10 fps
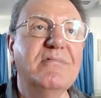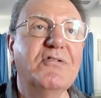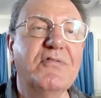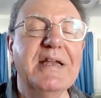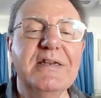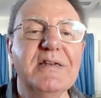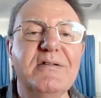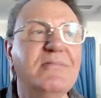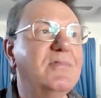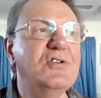
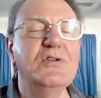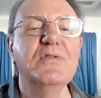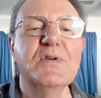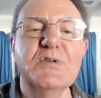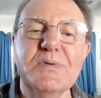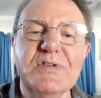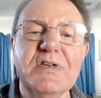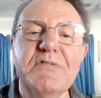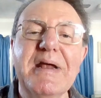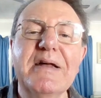created this universe we
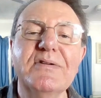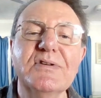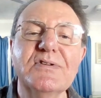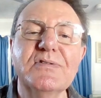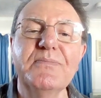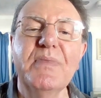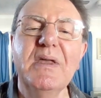see around us.